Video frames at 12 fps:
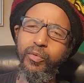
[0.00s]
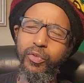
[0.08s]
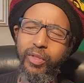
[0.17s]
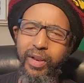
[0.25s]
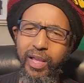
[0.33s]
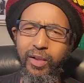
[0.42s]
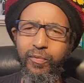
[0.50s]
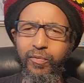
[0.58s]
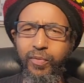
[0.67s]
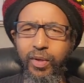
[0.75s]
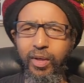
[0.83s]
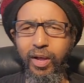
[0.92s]

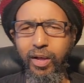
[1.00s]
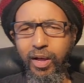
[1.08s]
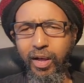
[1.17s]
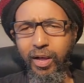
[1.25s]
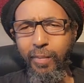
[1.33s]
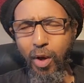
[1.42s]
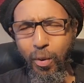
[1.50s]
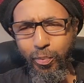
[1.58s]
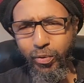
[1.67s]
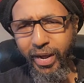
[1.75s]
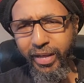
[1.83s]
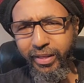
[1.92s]
slave
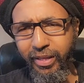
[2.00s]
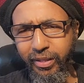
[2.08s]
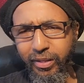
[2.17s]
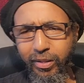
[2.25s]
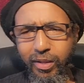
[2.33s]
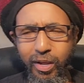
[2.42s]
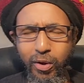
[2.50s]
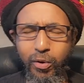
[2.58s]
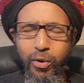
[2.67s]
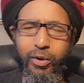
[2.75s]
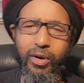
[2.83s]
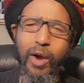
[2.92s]
uprising
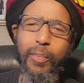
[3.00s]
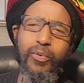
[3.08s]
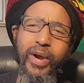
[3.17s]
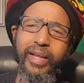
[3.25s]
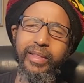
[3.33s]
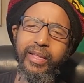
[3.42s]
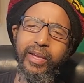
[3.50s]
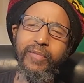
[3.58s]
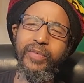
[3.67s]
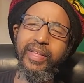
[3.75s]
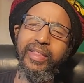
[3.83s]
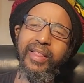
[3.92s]

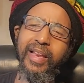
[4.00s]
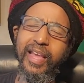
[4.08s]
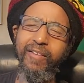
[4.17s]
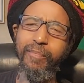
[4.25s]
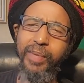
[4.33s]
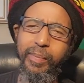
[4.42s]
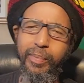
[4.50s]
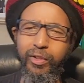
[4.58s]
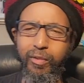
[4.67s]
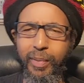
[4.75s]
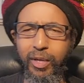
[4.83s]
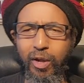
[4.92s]
of enslaved people
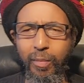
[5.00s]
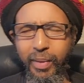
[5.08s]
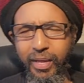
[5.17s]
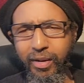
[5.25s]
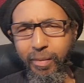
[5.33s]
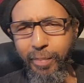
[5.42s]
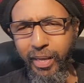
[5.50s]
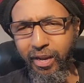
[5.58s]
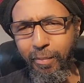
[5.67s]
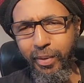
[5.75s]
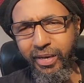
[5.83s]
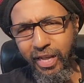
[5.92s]
to become
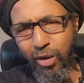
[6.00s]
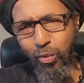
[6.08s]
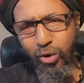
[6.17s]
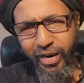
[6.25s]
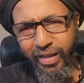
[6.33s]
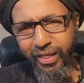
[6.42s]
independent, but they were